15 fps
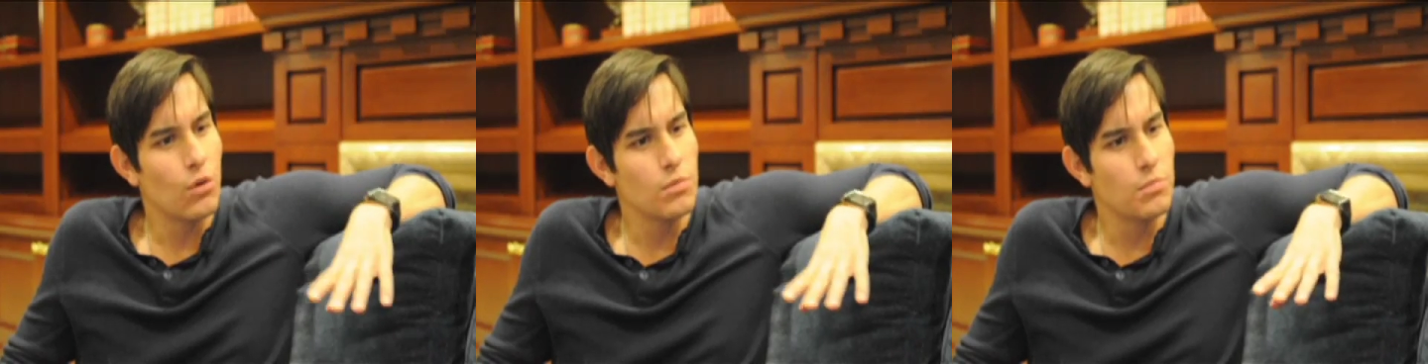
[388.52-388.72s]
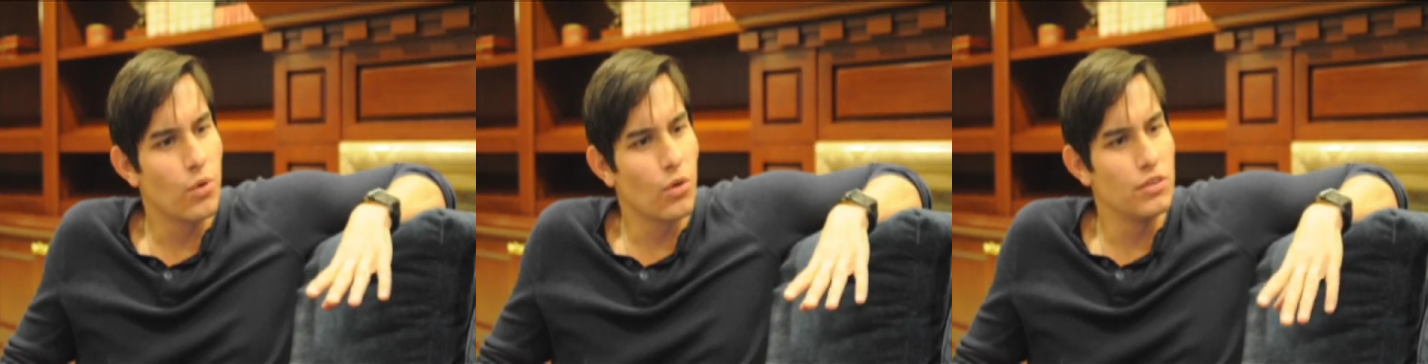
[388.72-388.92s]

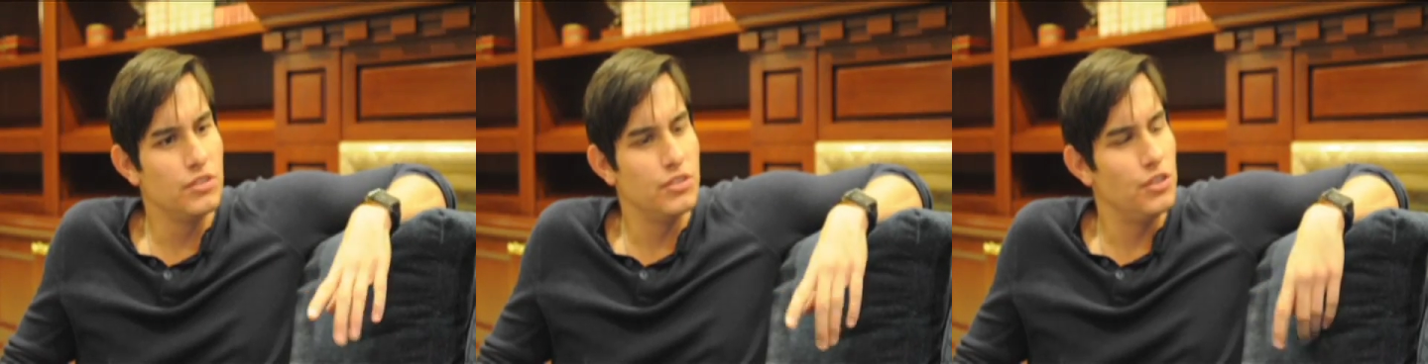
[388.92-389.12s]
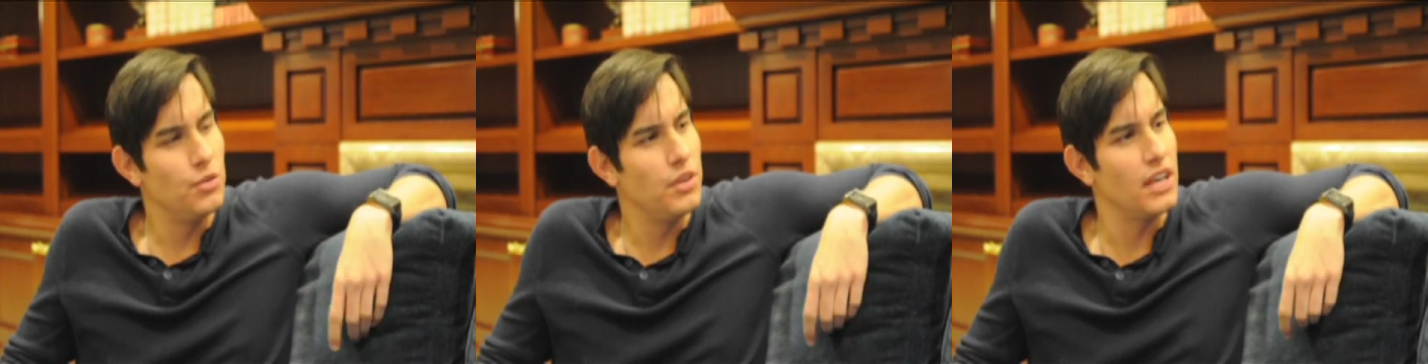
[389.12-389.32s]
important
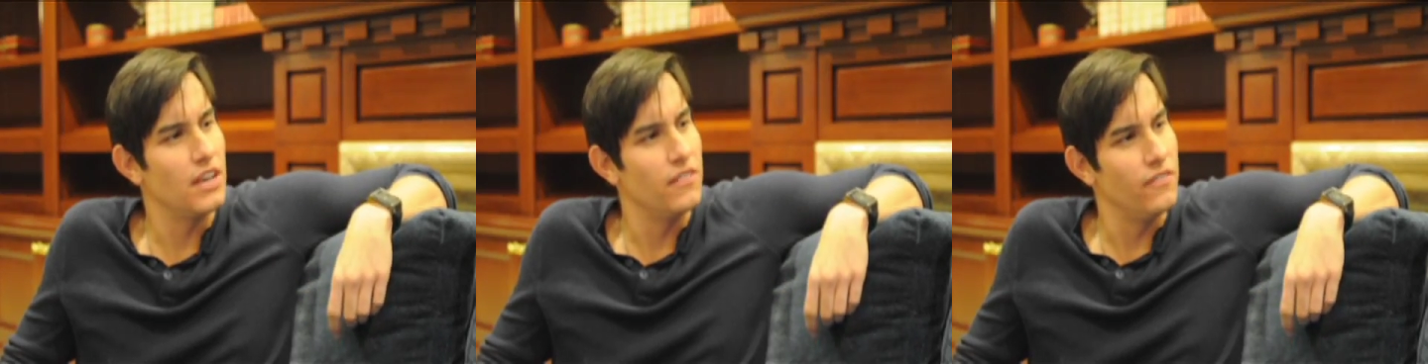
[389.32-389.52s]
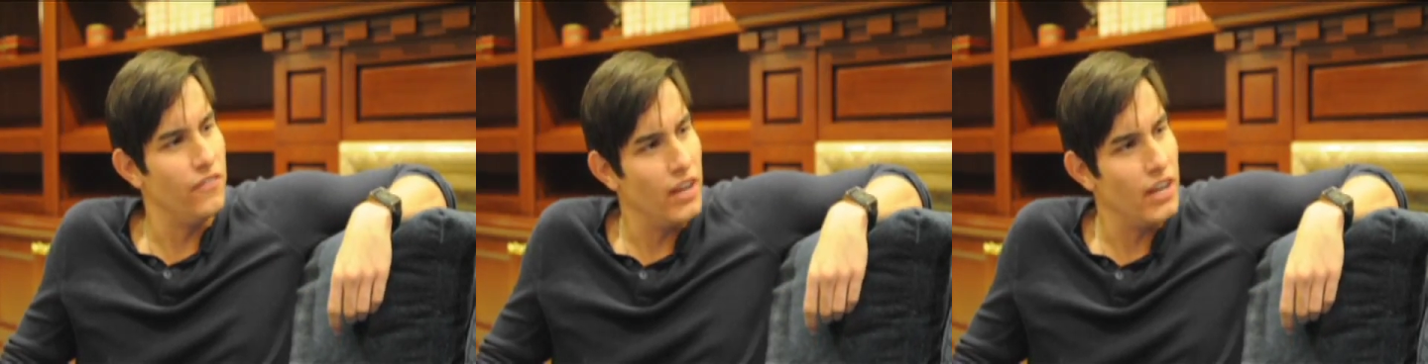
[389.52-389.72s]
do you think
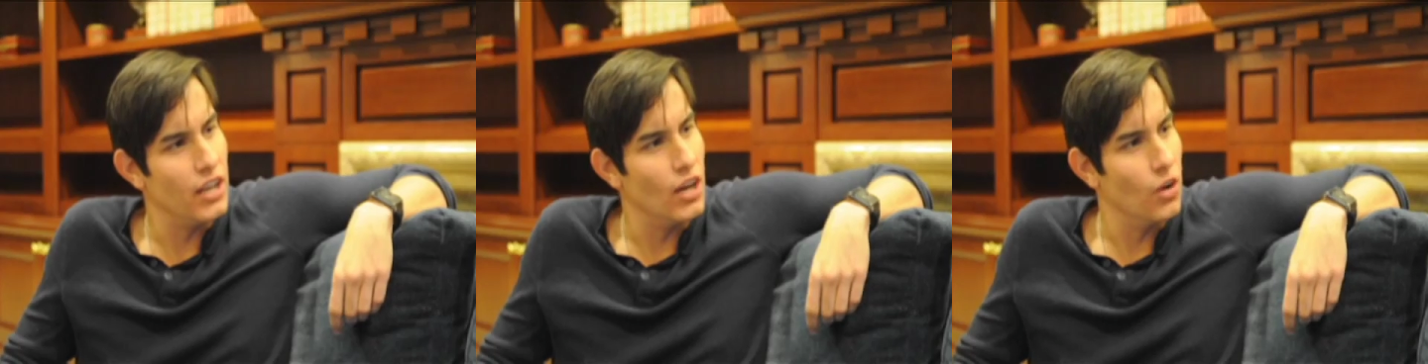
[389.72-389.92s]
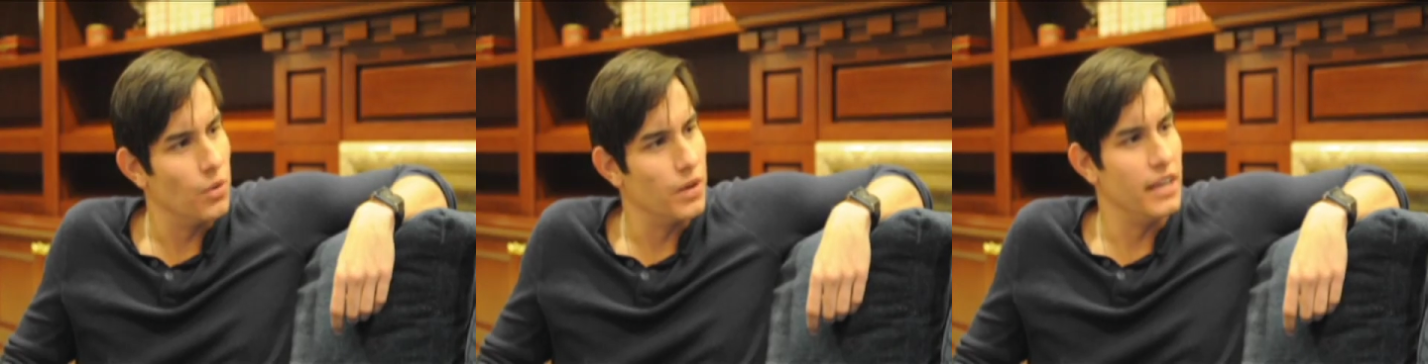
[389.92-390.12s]

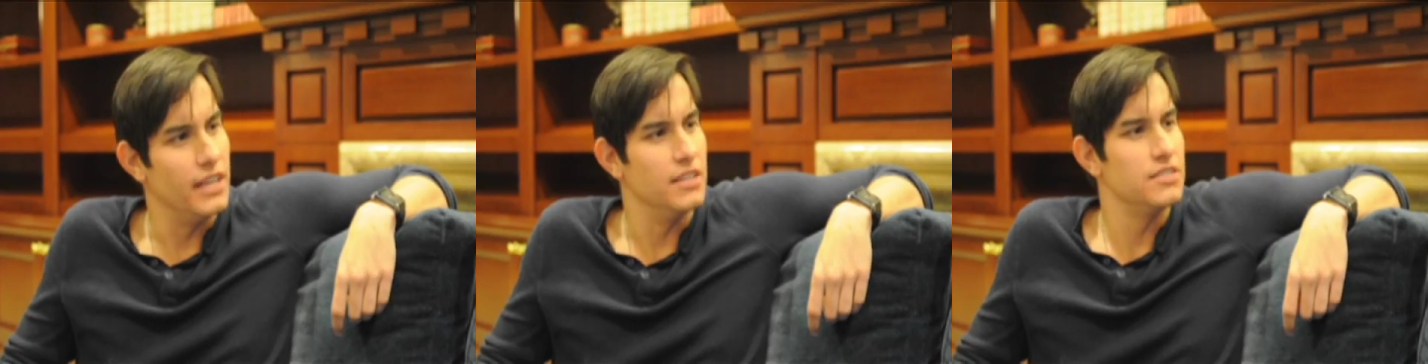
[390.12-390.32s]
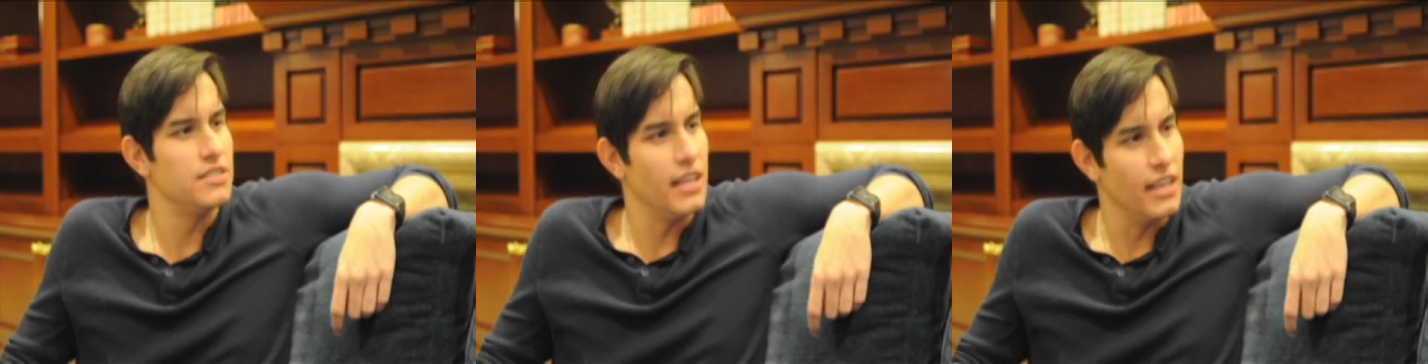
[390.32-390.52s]
video
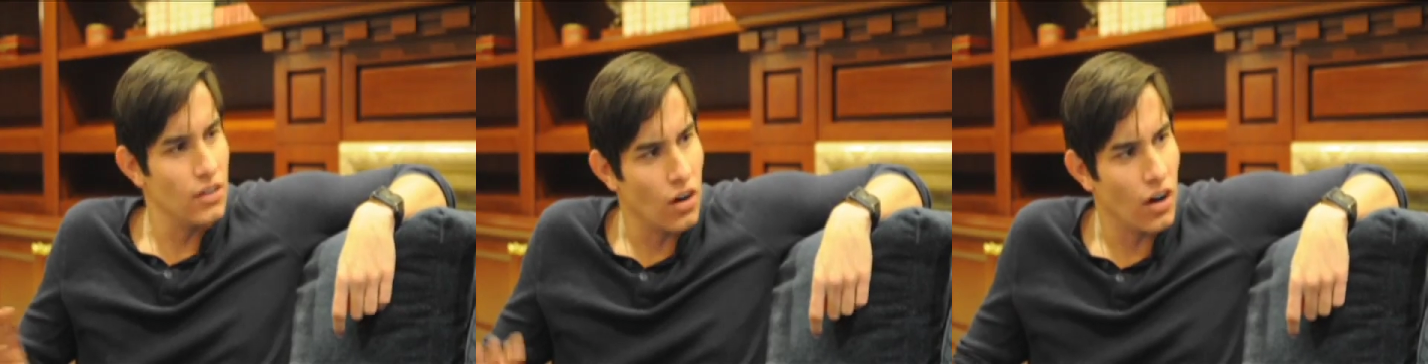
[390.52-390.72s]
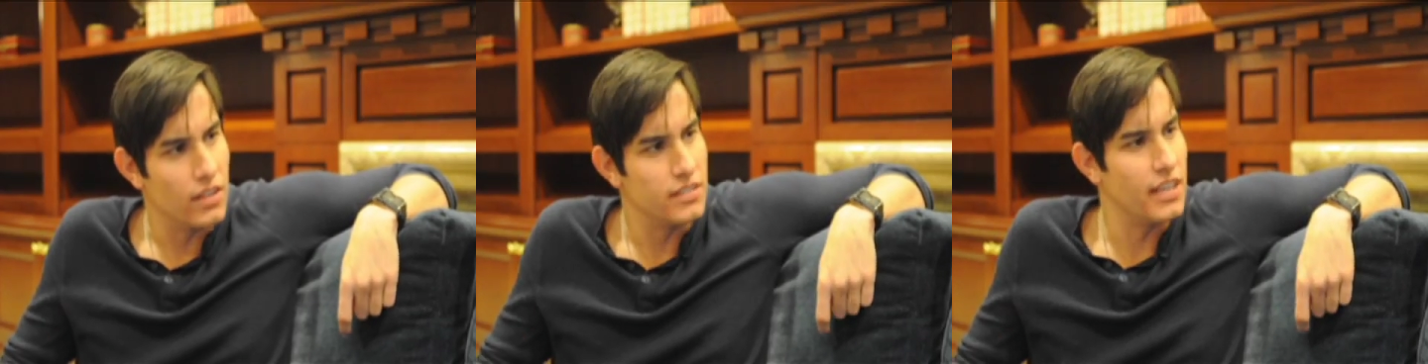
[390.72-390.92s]
is in
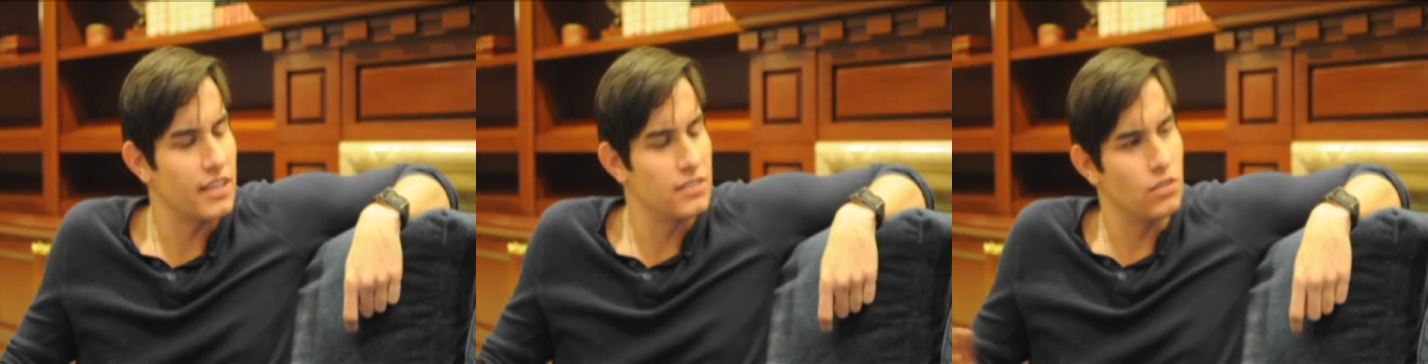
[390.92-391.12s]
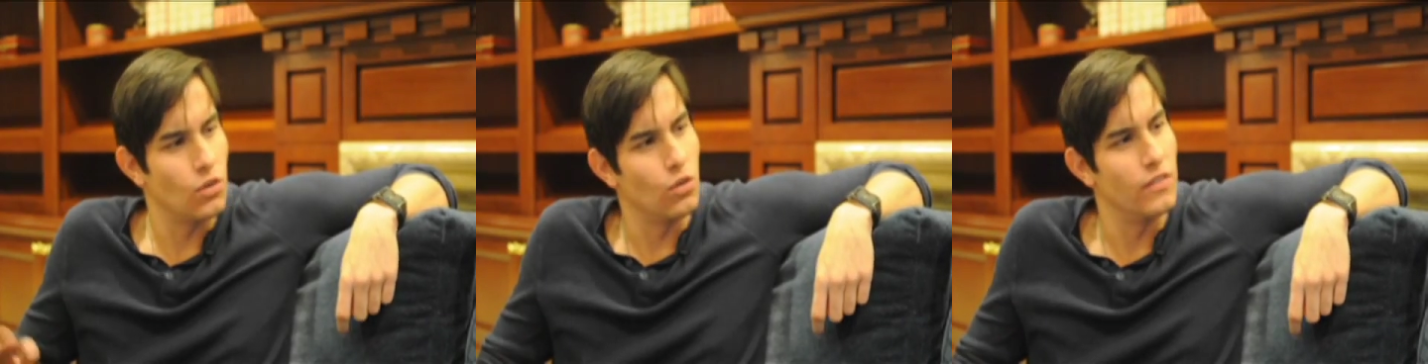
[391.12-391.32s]
context
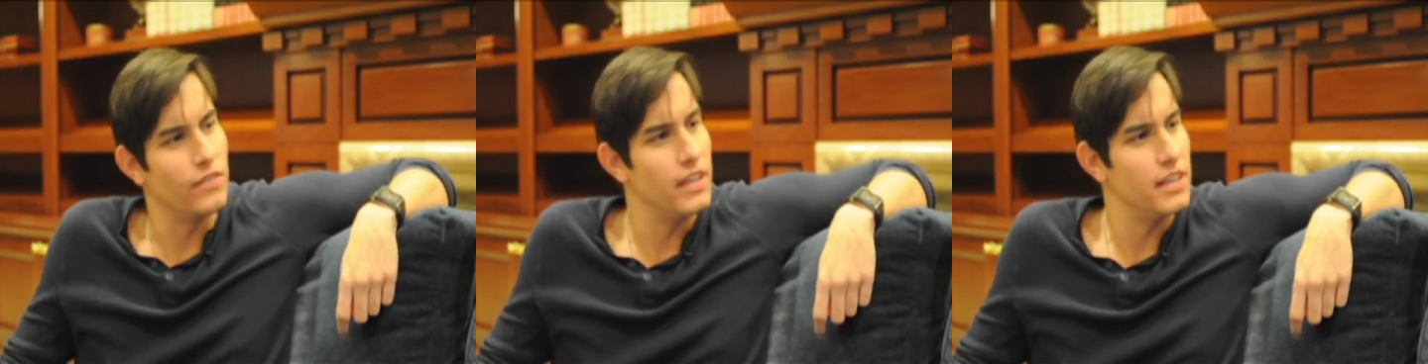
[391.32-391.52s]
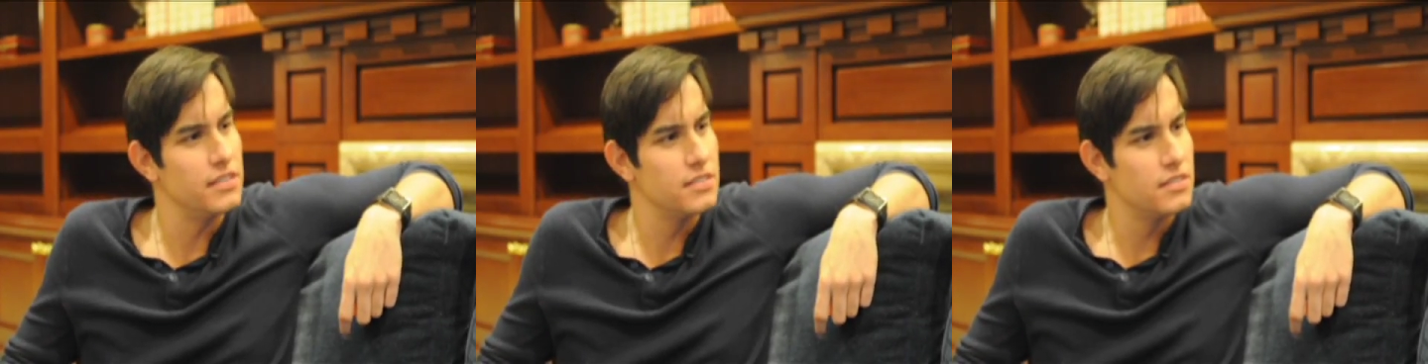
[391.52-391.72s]
to all of
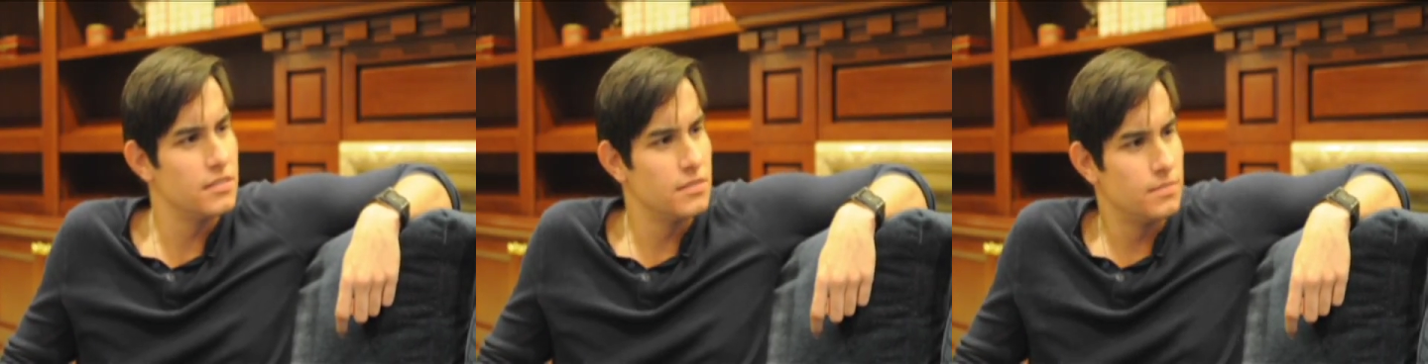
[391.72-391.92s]
this?